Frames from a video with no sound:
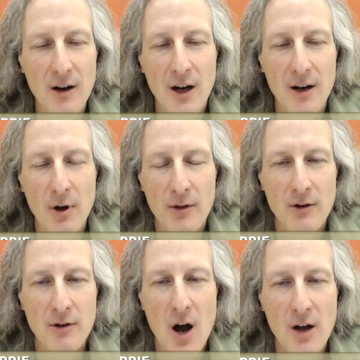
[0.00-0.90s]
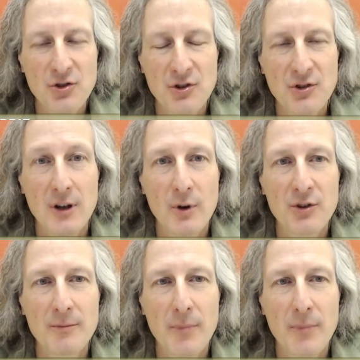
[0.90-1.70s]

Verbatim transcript: um, although consciously it wasn't